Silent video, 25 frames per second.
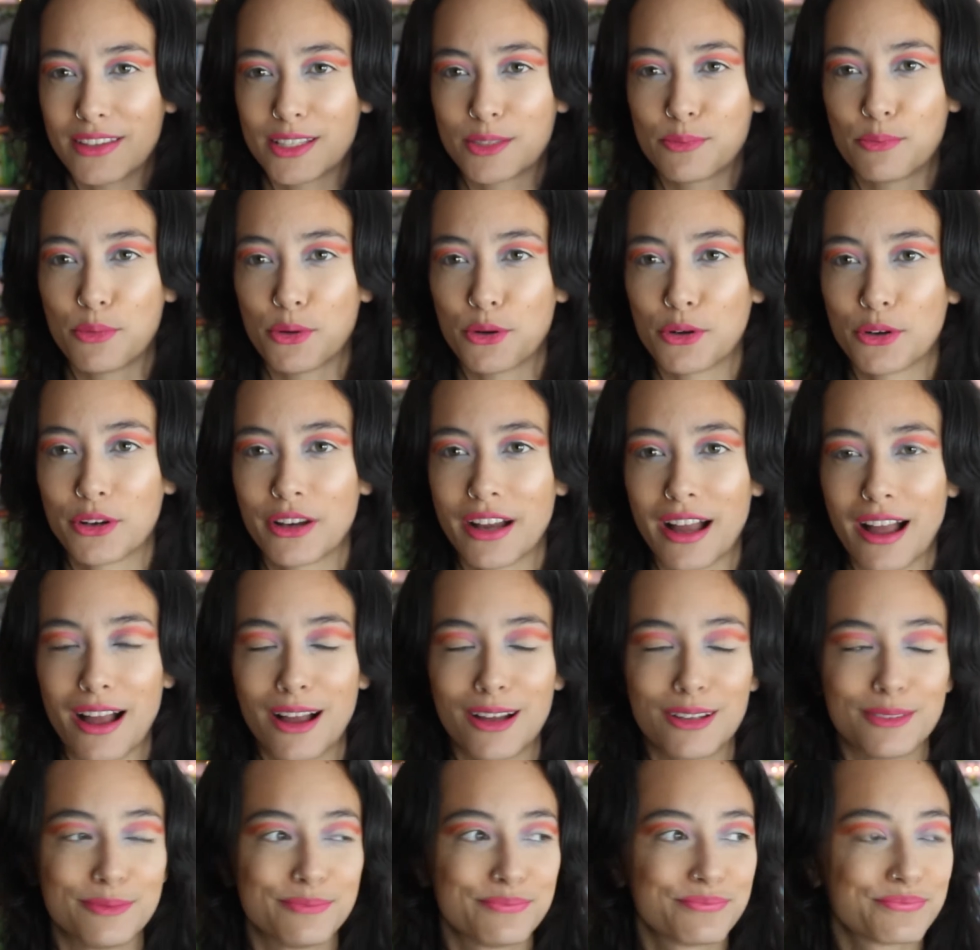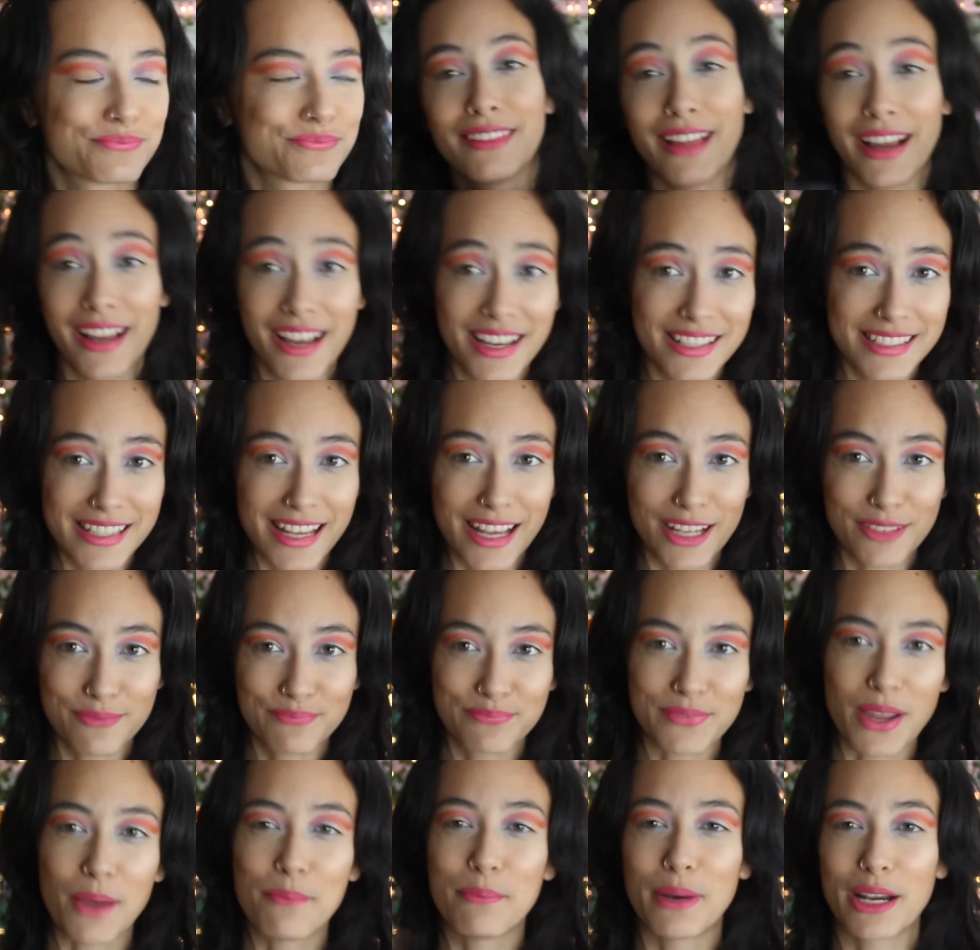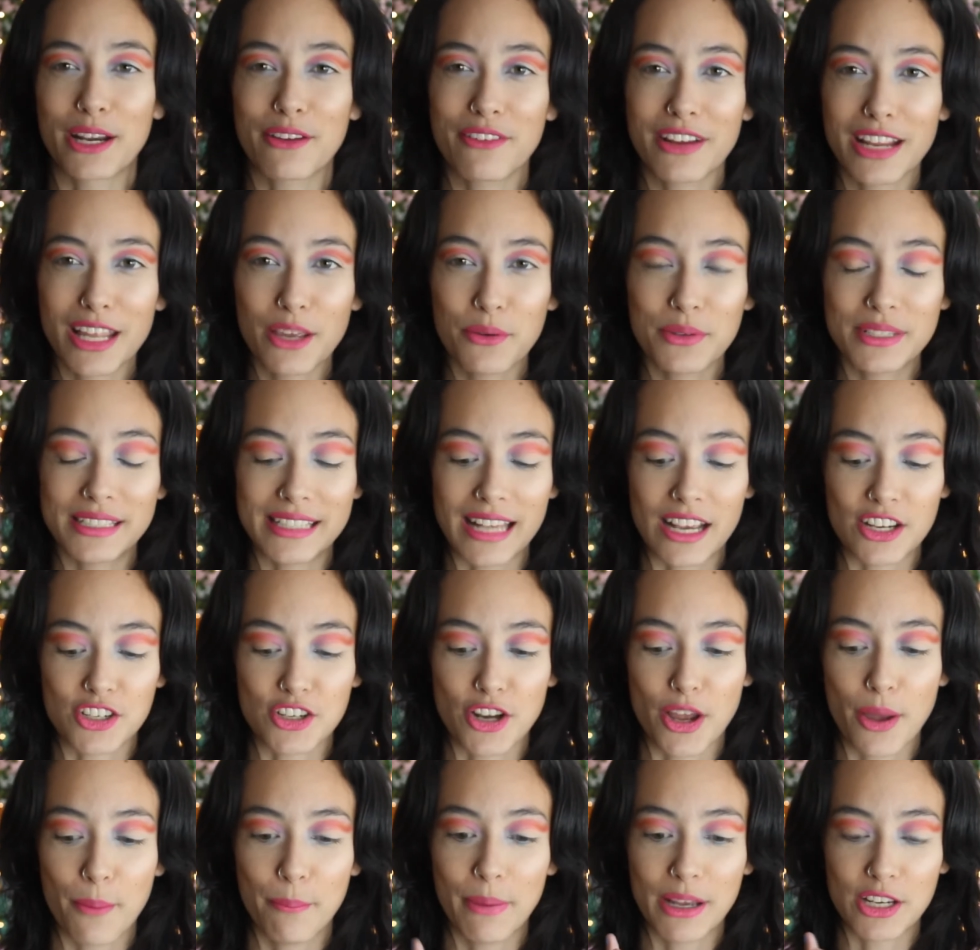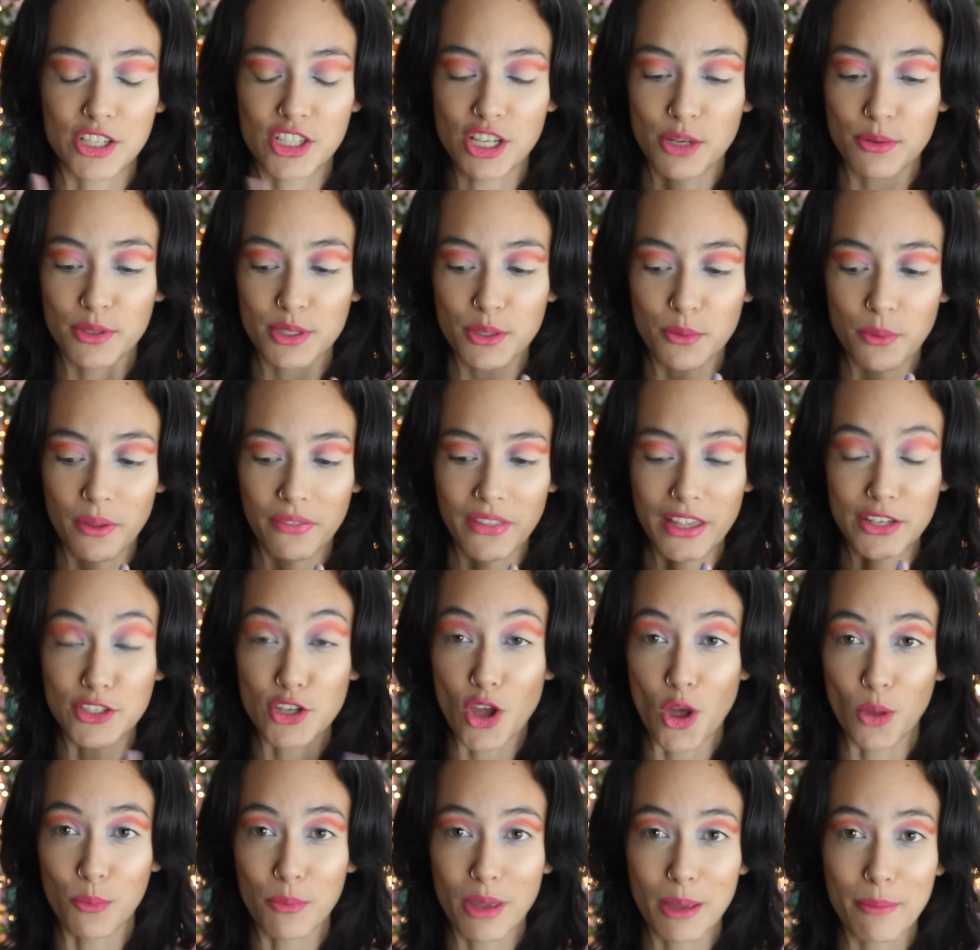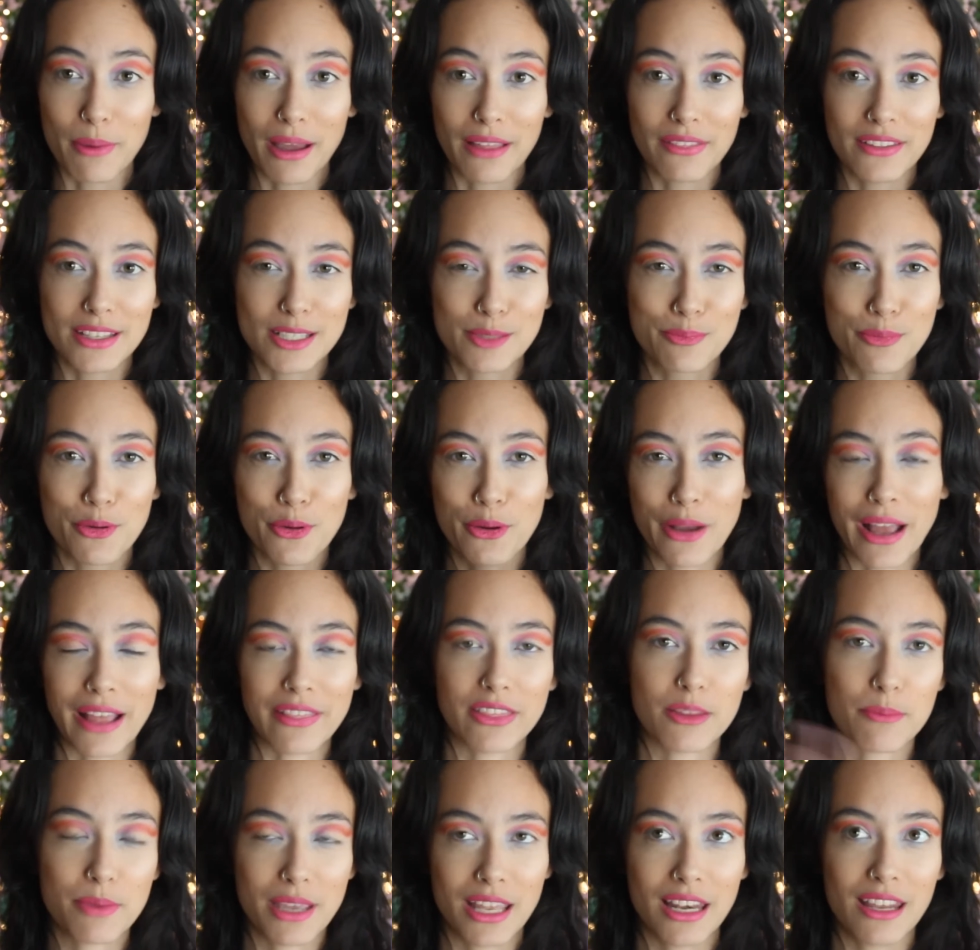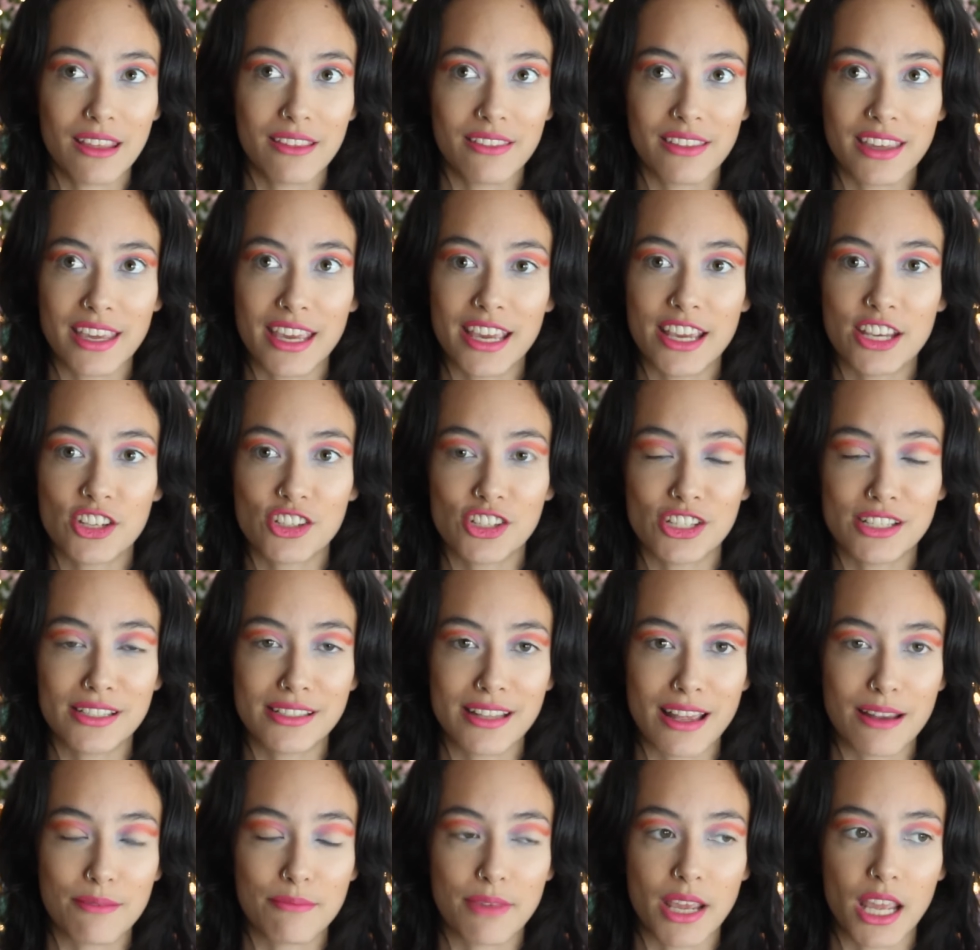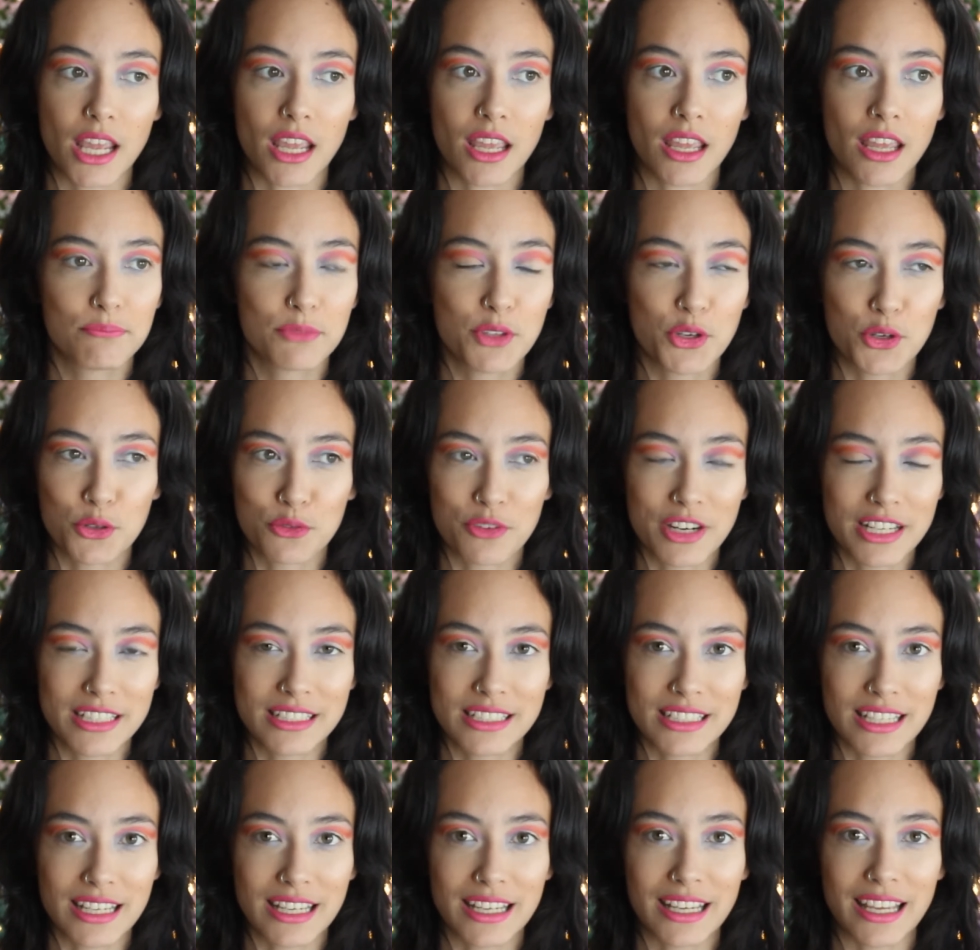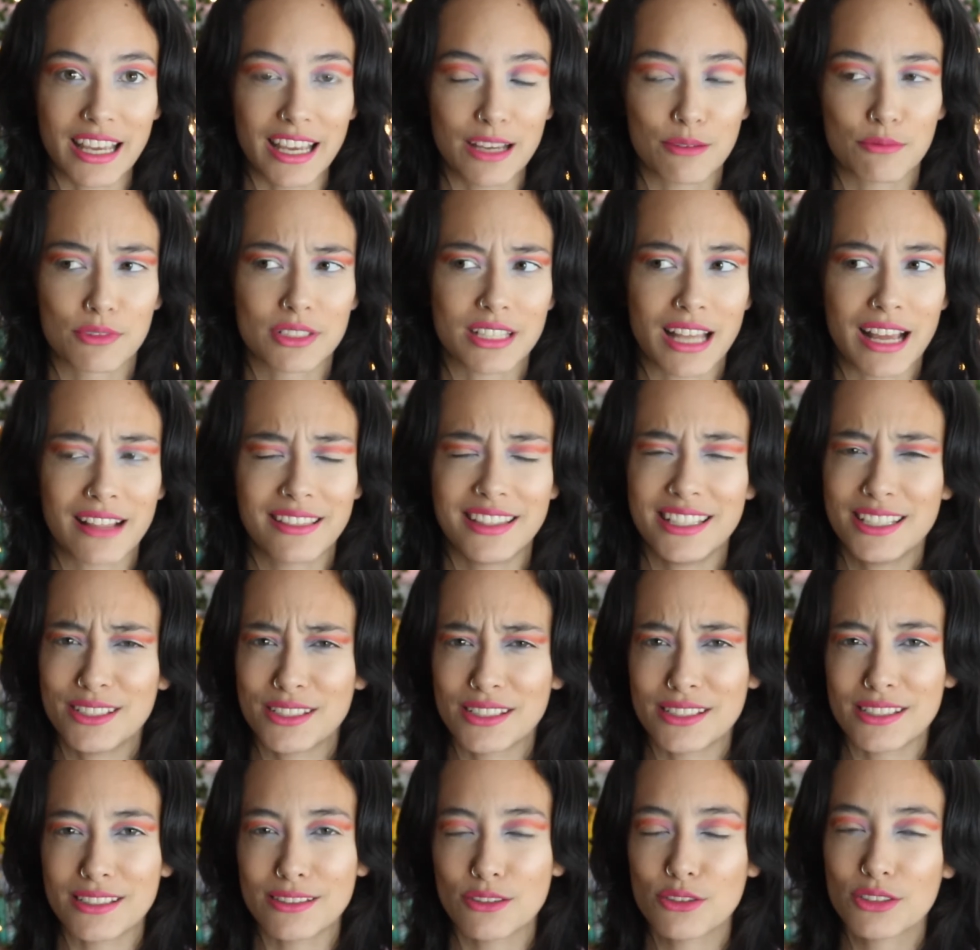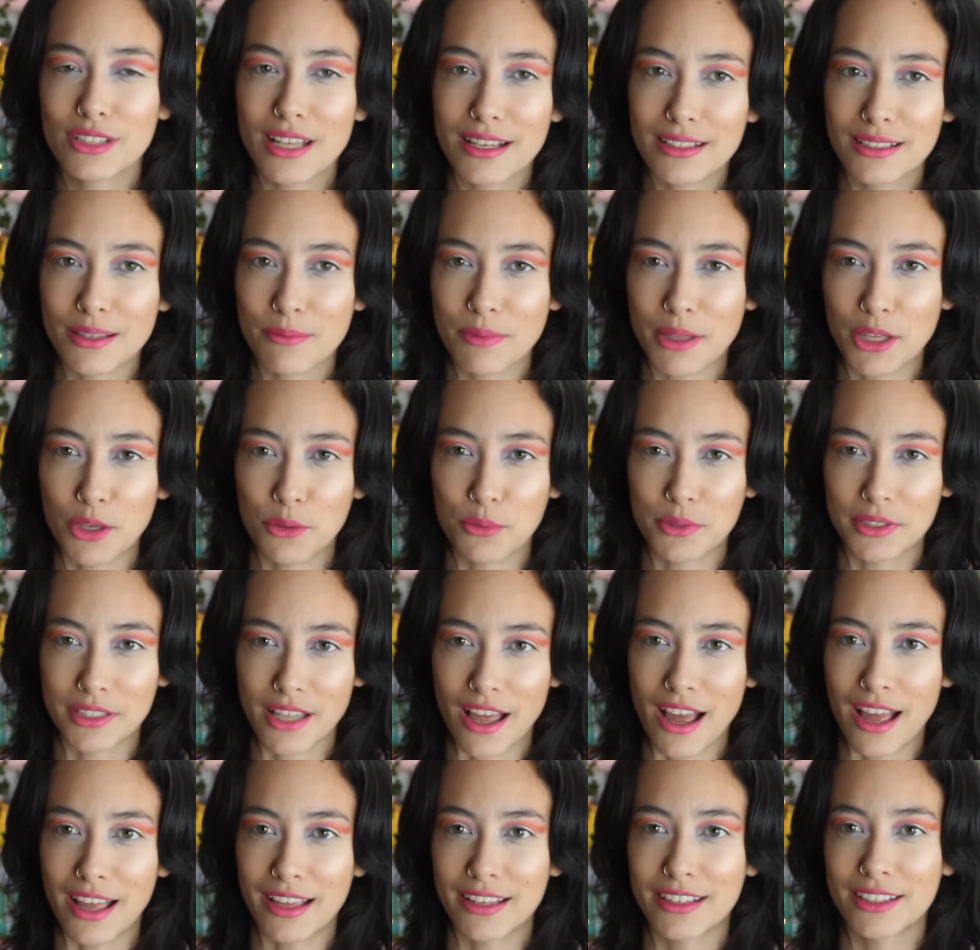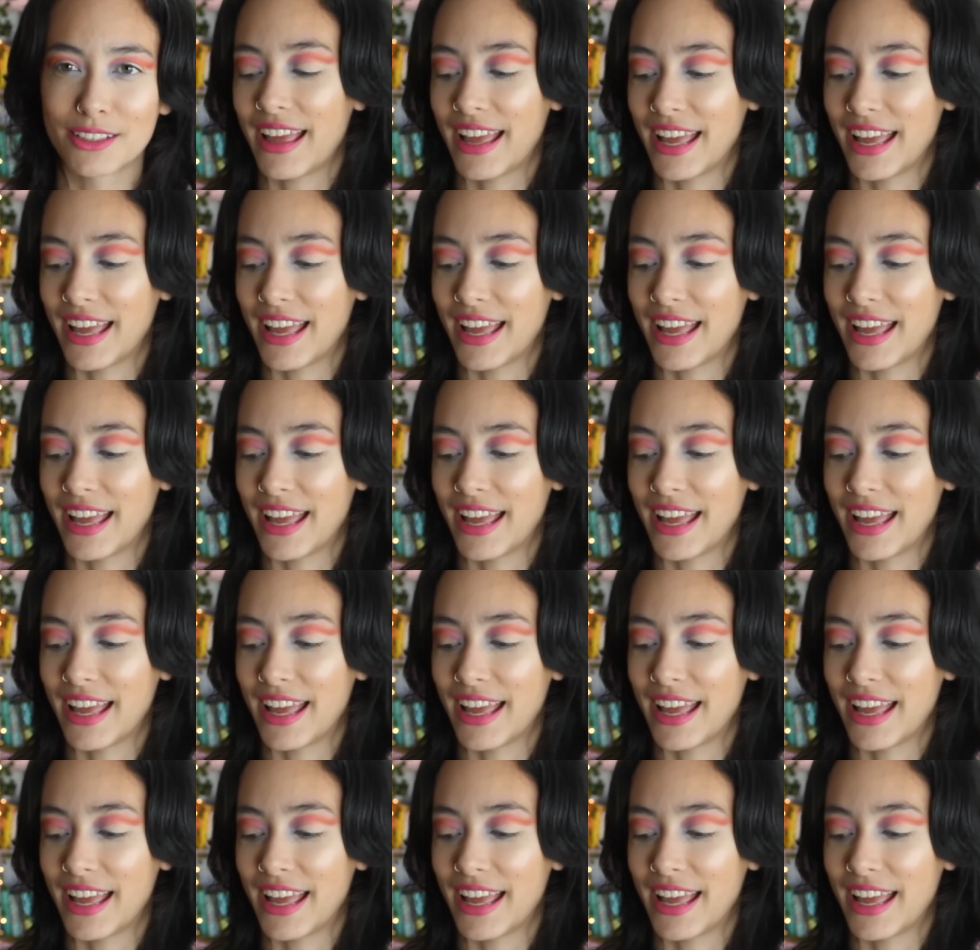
this book, like I said, I'm buddy reading it with Sasha, but she was the one that told me about this book at the beginning of the year. She sent me the Goodreads link and was like, this looks like something you would like.